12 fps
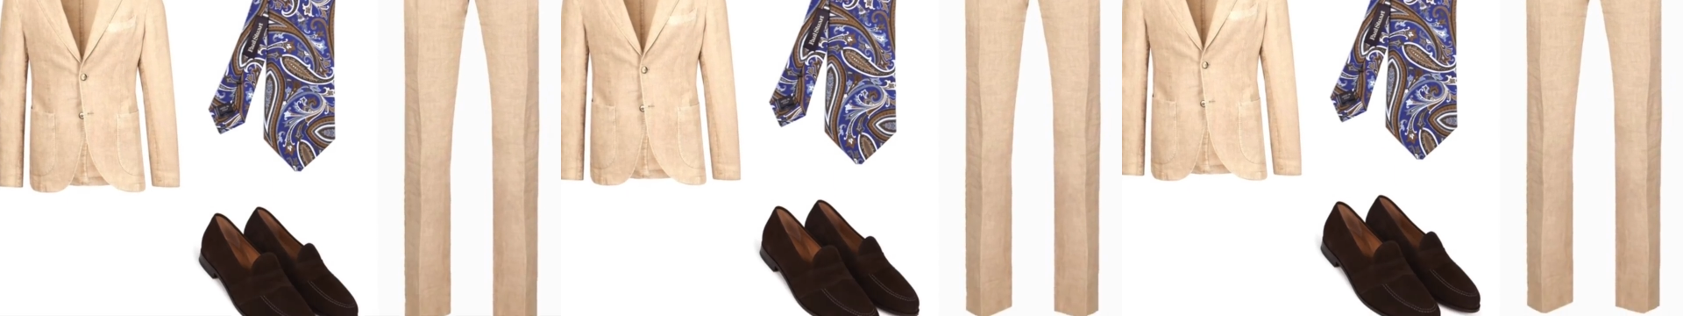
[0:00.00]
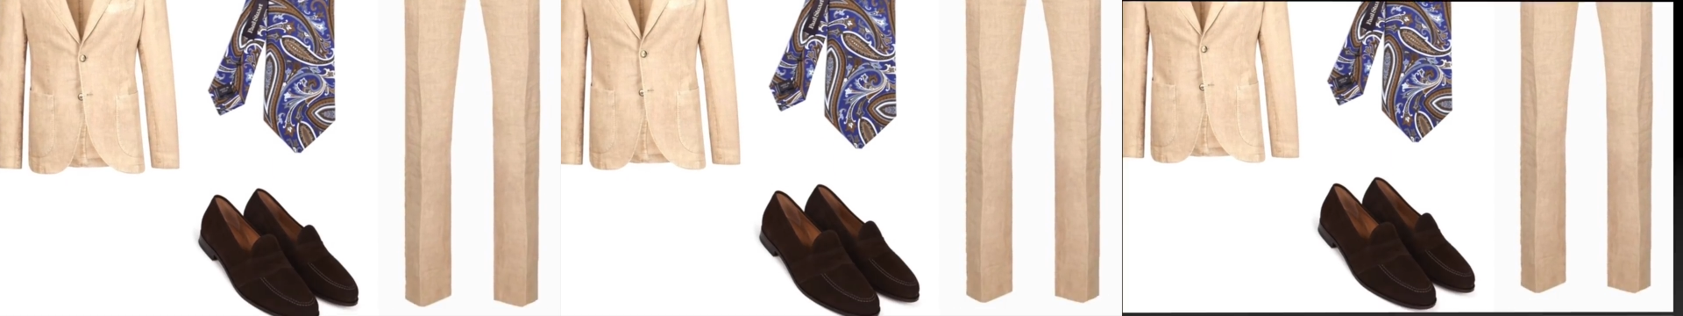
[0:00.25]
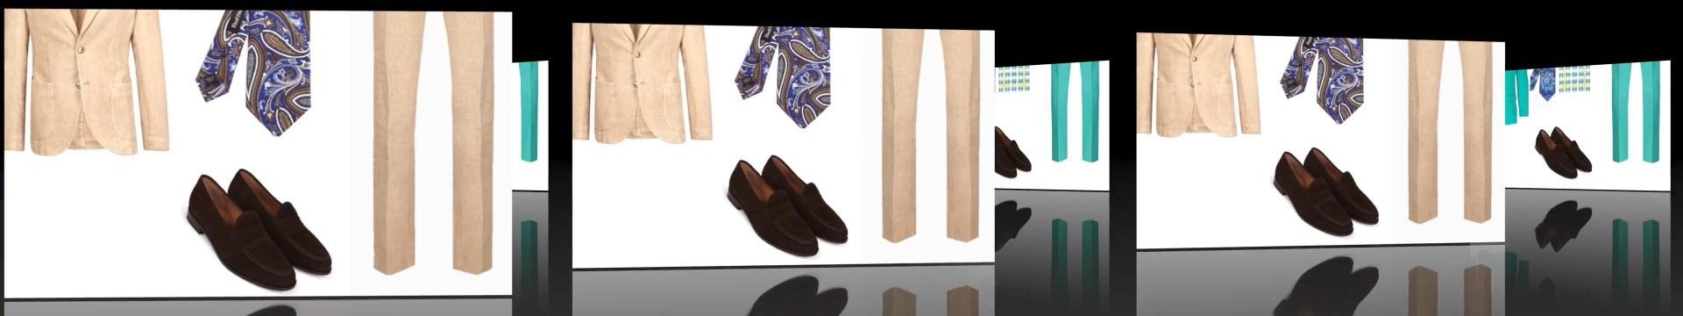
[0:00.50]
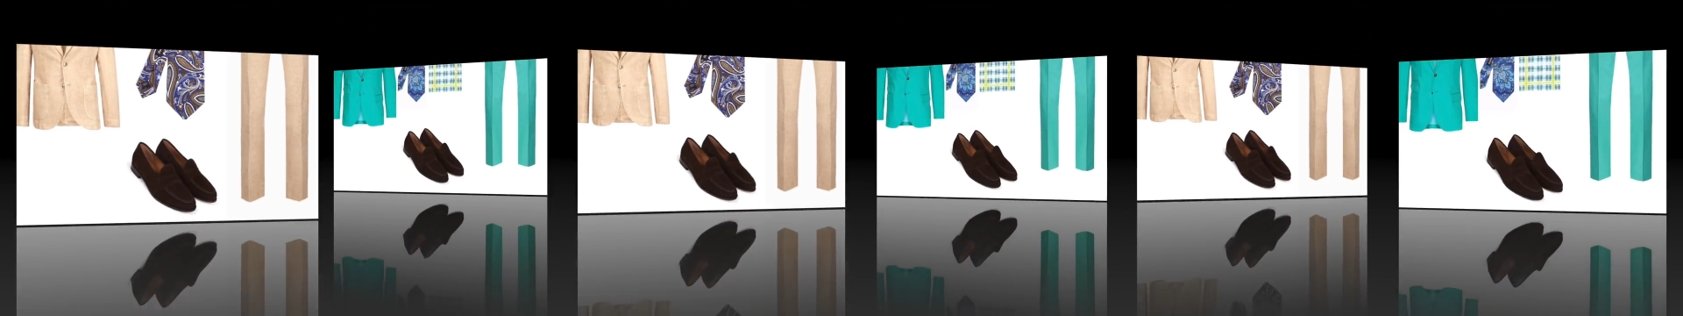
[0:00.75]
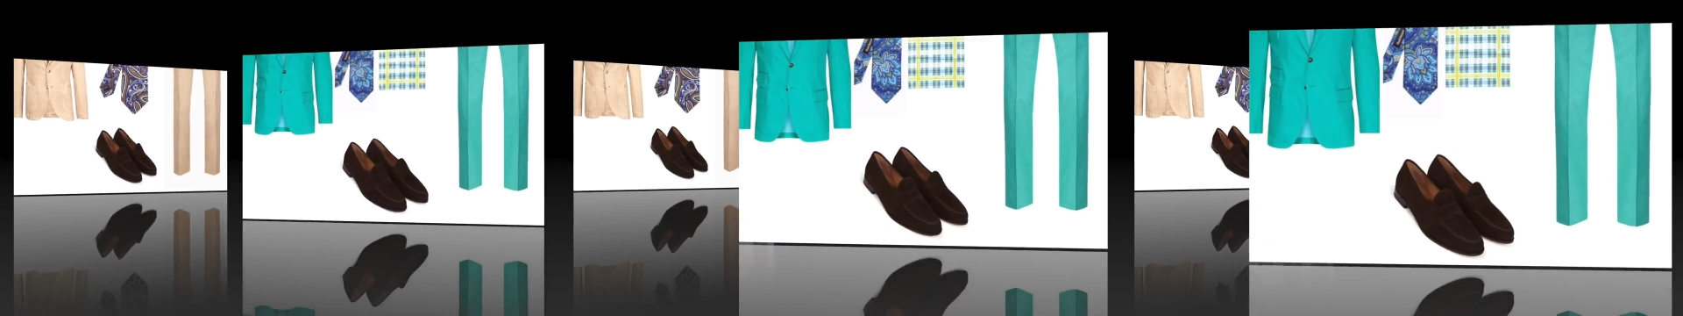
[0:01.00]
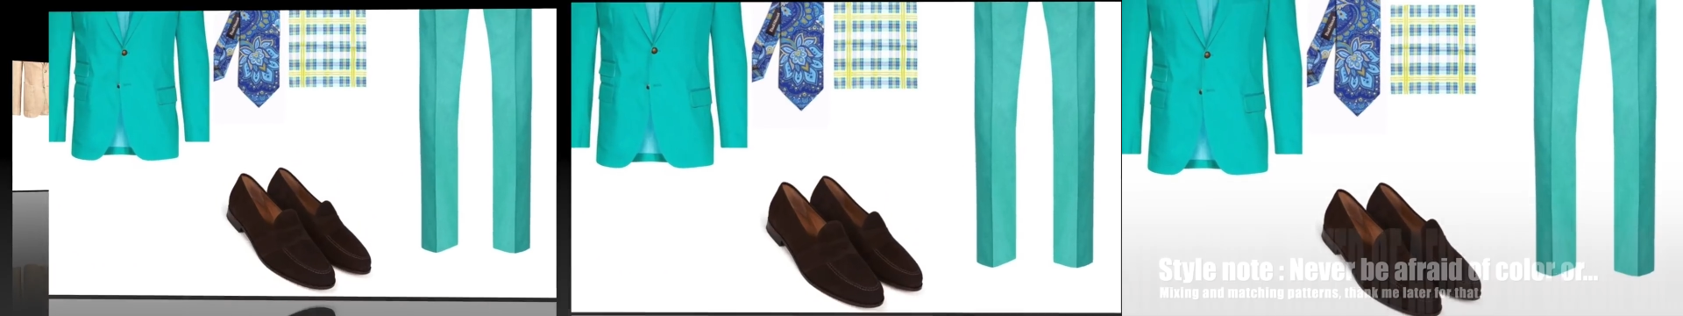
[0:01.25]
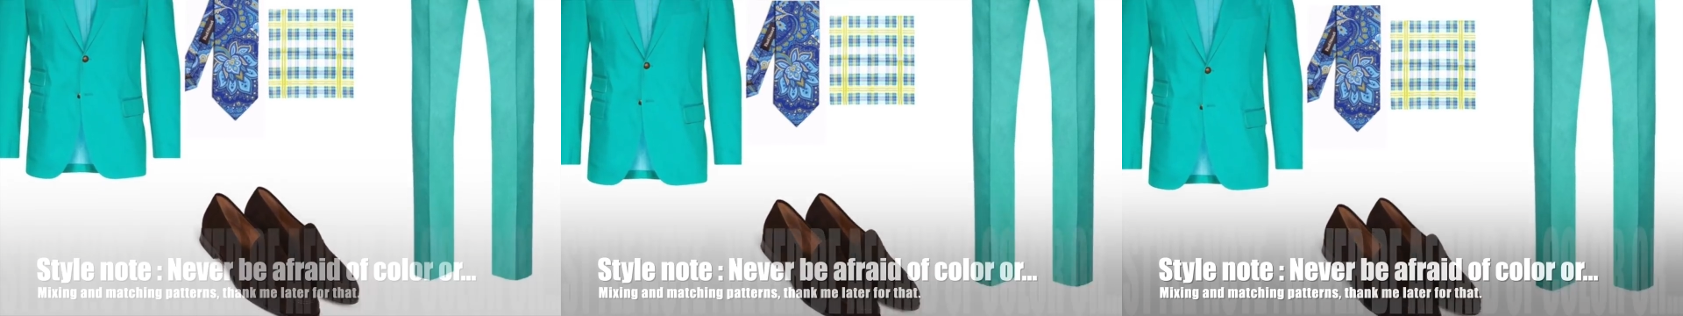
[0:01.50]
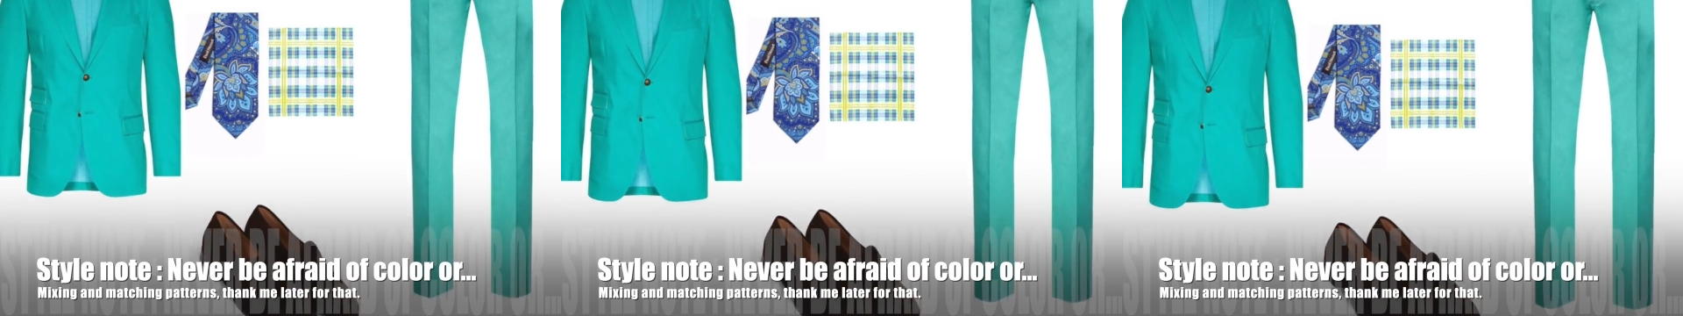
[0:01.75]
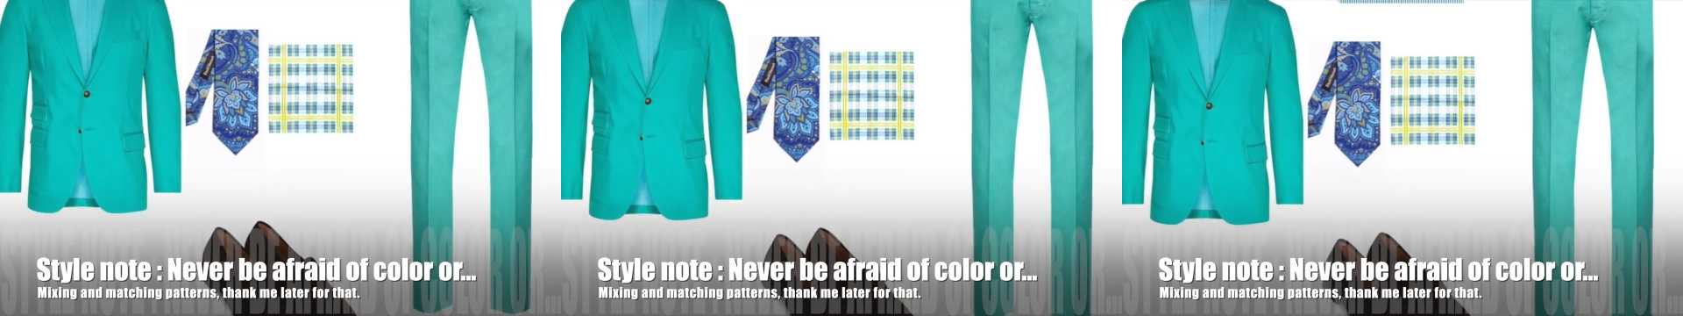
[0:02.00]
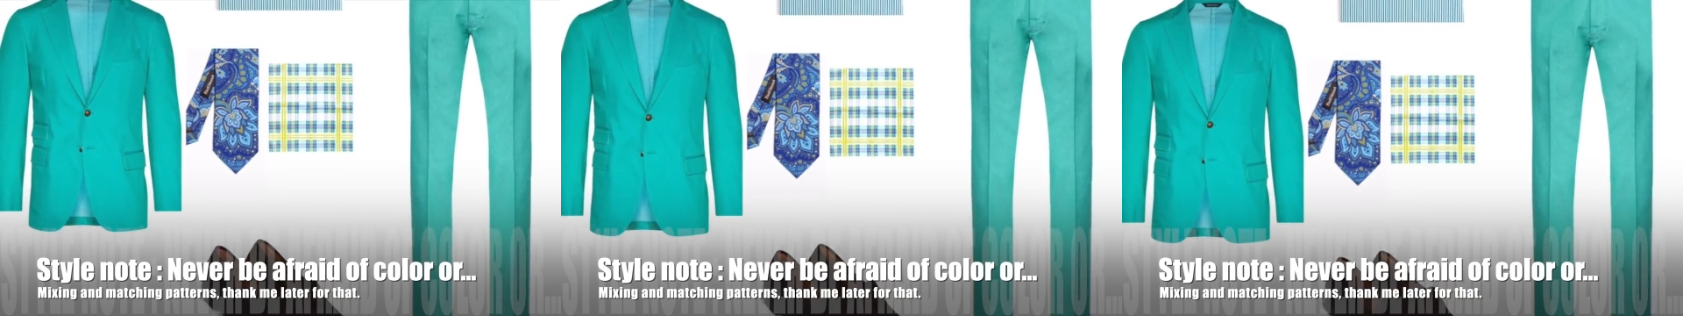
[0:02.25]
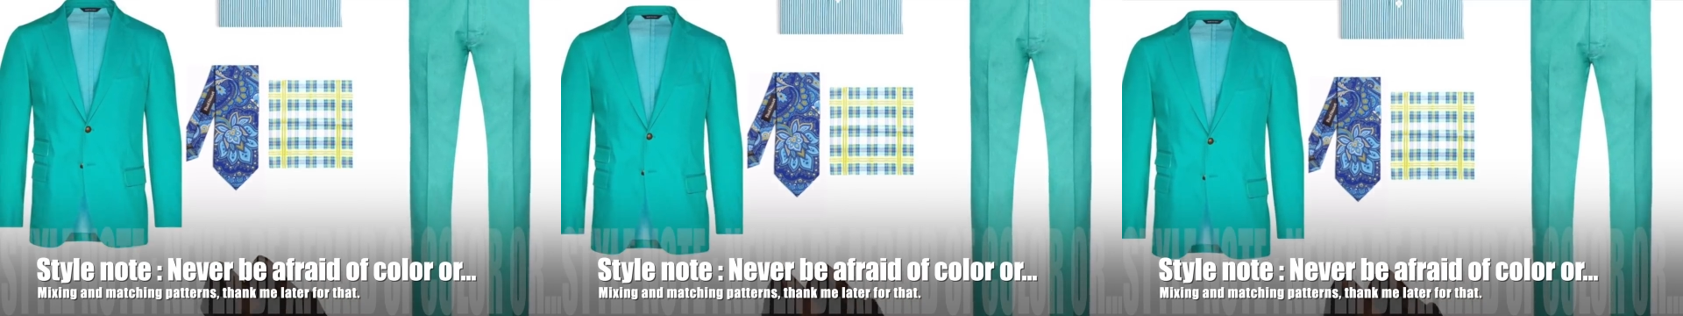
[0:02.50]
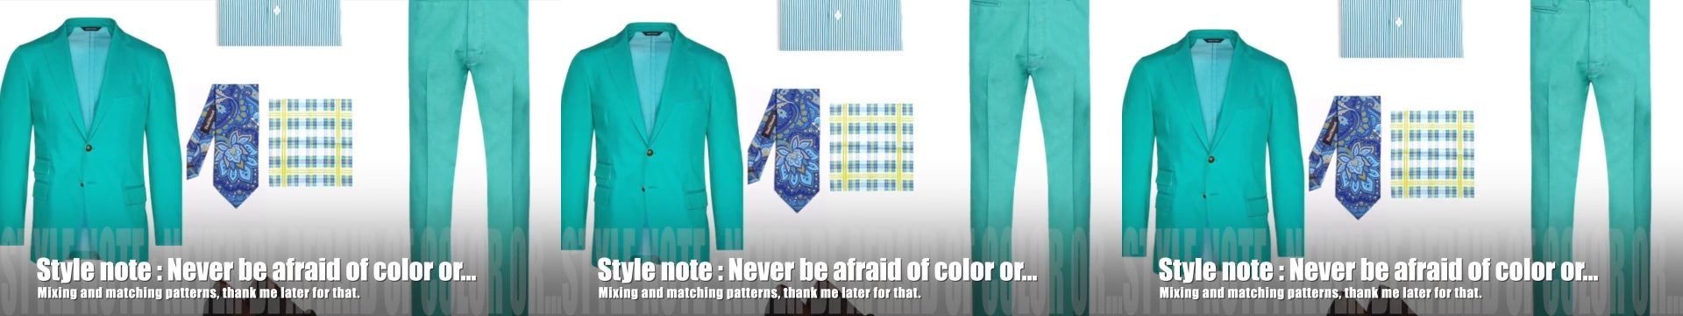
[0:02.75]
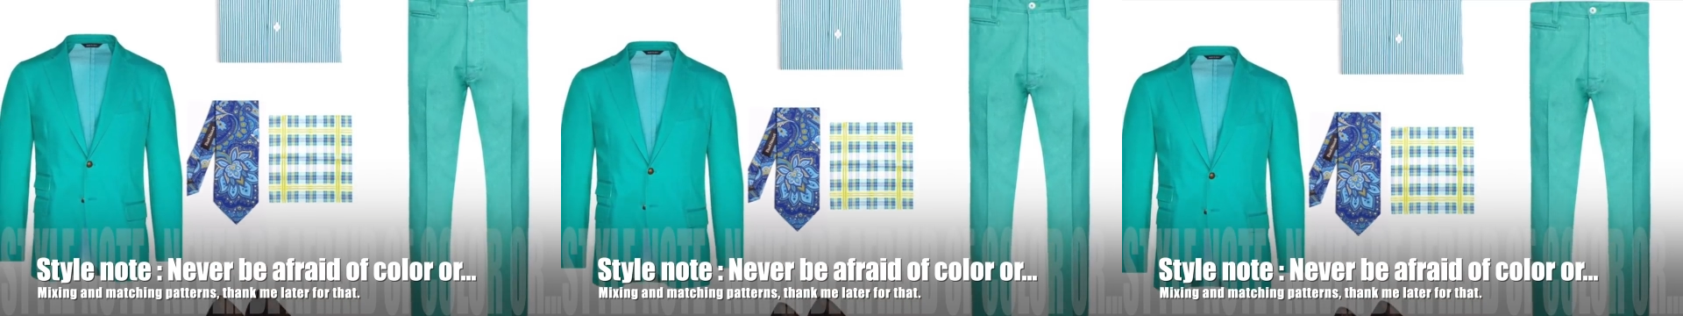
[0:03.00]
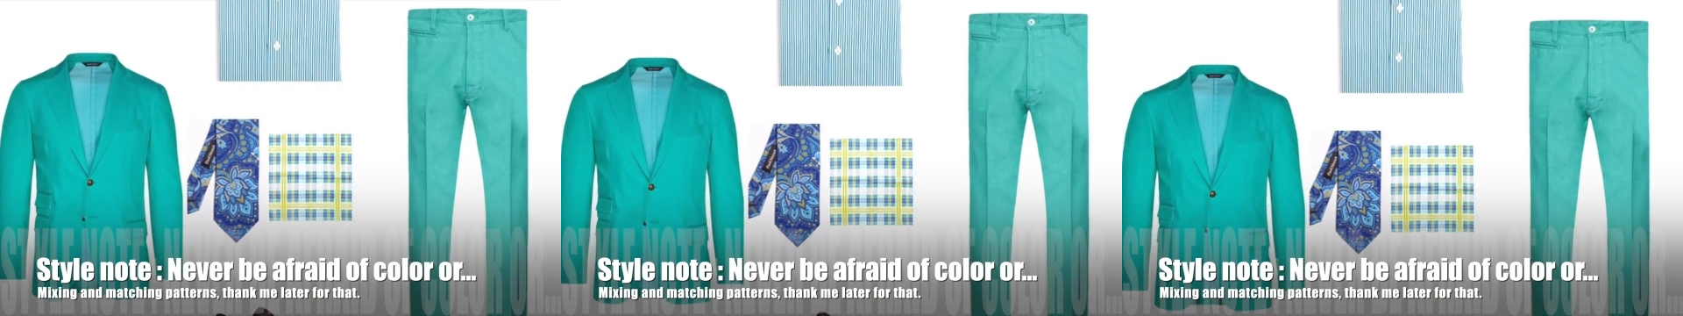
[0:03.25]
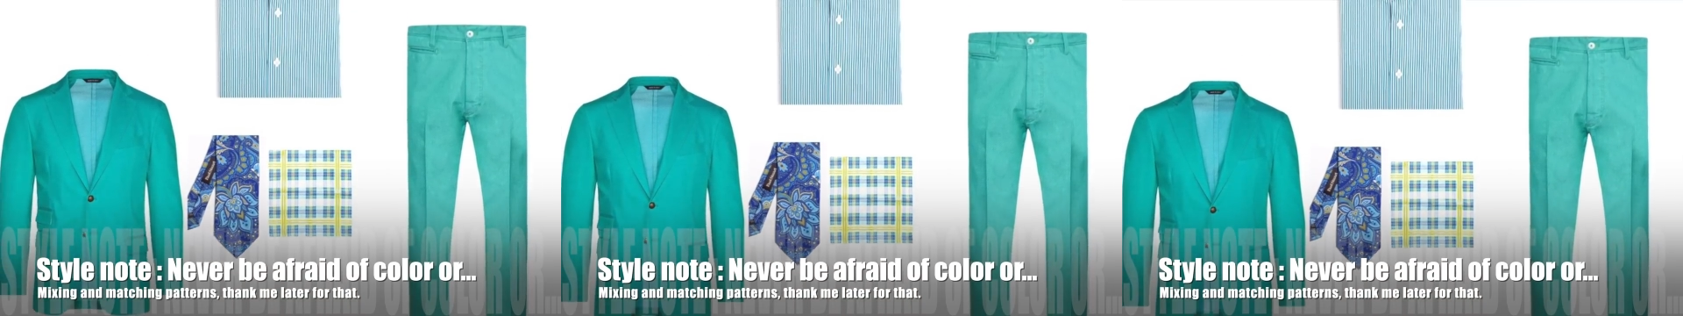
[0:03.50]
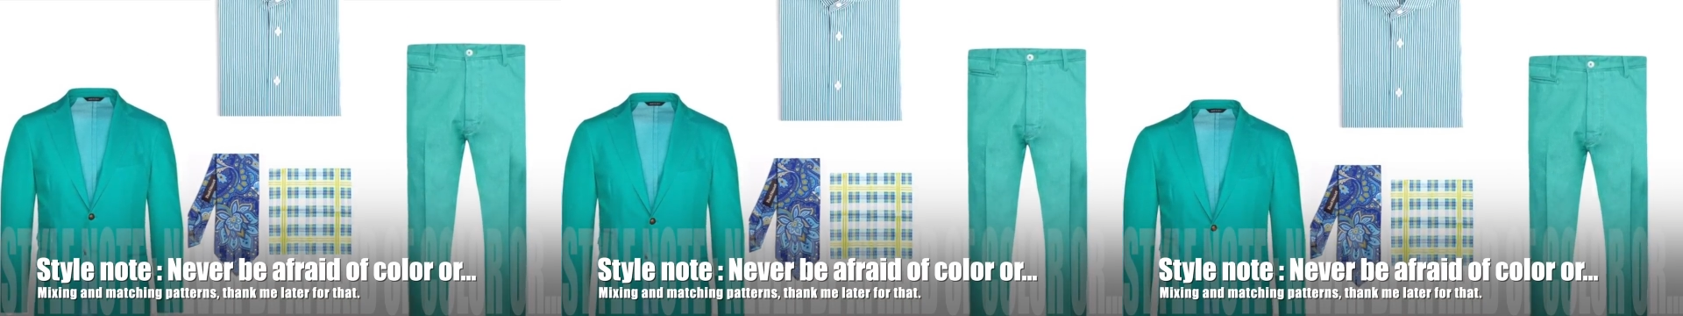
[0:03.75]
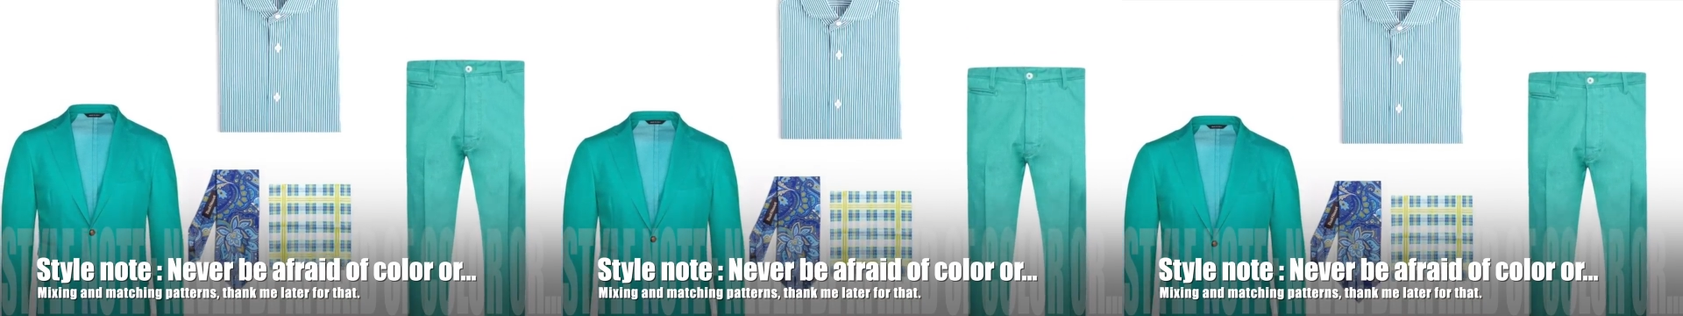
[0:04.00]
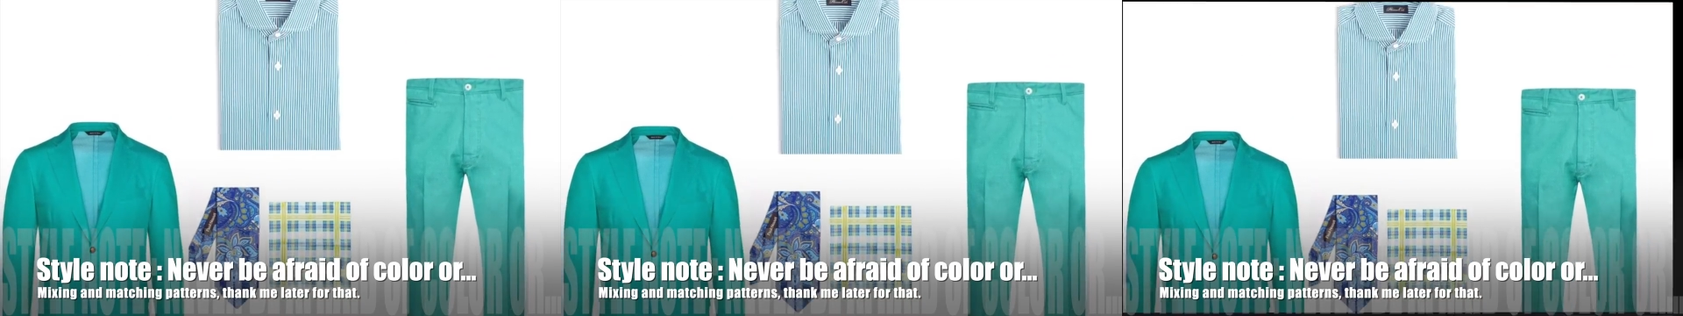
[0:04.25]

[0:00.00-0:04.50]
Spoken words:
No face is visible, so there are no lips to read.